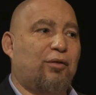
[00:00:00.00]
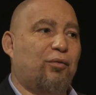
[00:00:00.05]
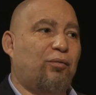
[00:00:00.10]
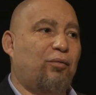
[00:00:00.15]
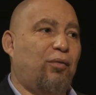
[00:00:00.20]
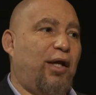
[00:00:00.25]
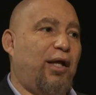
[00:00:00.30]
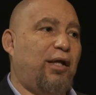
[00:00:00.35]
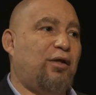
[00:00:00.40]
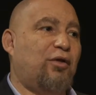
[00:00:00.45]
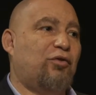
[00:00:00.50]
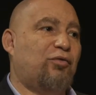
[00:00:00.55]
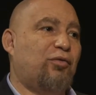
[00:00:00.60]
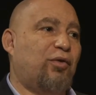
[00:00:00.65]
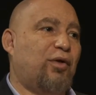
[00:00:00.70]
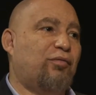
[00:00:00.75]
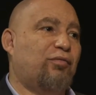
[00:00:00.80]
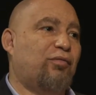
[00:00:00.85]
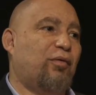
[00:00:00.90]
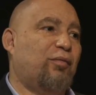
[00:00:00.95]
the rain and
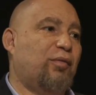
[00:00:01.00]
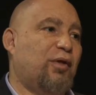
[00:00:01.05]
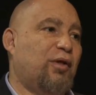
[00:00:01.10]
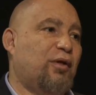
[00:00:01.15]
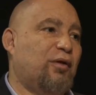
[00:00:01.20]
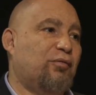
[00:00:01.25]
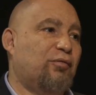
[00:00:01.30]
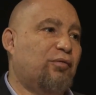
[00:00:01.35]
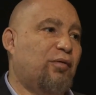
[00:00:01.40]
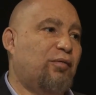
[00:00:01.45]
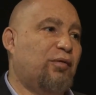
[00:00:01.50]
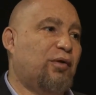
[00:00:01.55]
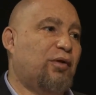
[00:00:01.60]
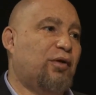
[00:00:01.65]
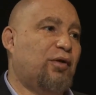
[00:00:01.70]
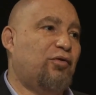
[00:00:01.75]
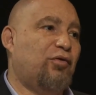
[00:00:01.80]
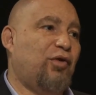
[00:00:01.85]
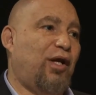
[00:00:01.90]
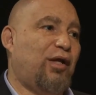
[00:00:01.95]
drink from the
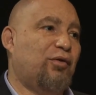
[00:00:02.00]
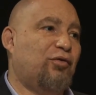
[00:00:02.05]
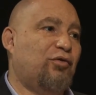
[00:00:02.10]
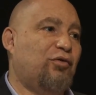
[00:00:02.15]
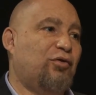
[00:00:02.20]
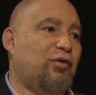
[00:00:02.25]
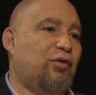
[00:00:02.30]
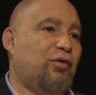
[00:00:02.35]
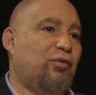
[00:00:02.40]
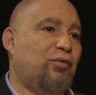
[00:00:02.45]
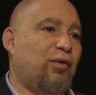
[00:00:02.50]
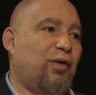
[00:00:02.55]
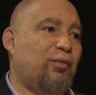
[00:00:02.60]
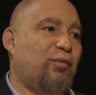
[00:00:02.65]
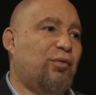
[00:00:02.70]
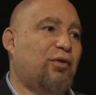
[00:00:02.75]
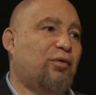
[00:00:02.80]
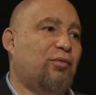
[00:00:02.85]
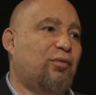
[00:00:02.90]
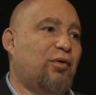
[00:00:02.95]
containers you can create
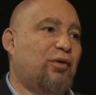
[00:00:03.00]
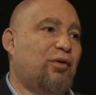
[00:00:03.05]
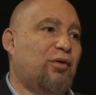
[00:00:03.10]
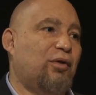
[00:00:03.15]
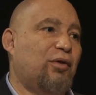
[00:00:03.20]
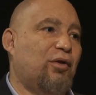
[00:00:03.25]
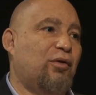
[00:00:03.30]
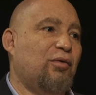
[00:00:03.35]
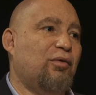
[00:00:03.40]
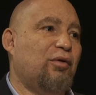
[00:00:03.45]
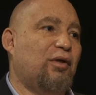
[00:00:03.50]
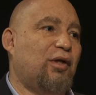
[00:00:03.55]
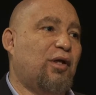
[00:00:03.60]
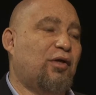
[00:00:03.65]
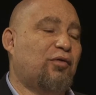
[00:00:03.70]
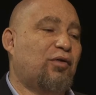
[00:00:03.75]
with the coconuts.